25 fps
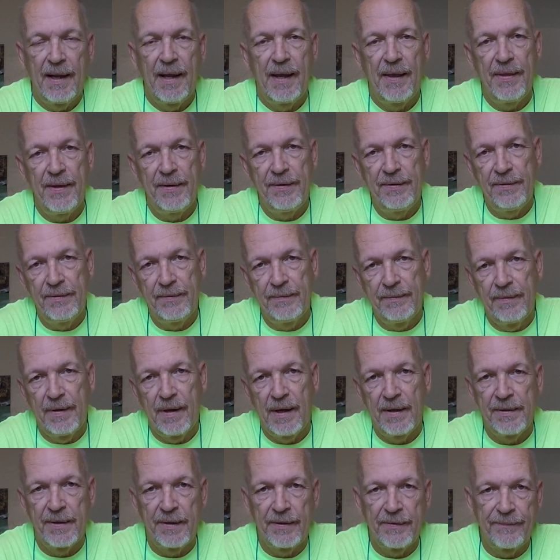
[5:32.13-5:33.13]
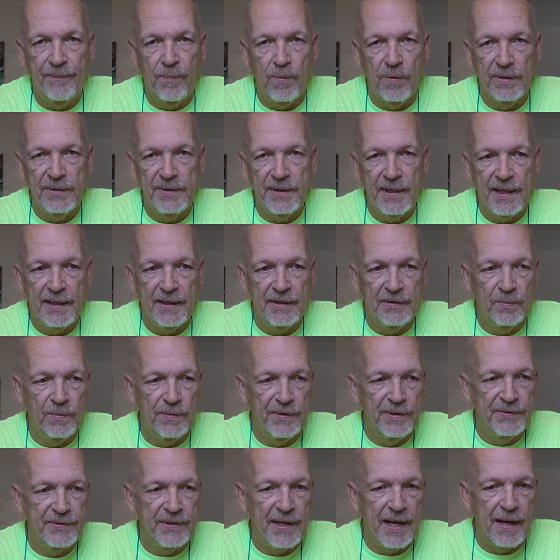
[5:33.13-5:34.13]
and then do another 4 seconds
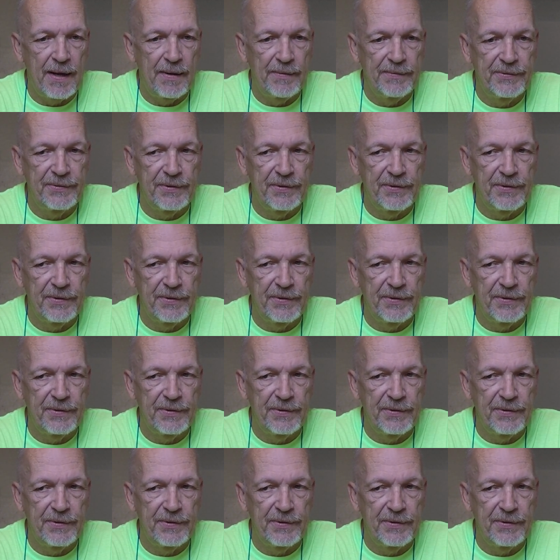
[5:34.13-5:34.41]
worth of sound.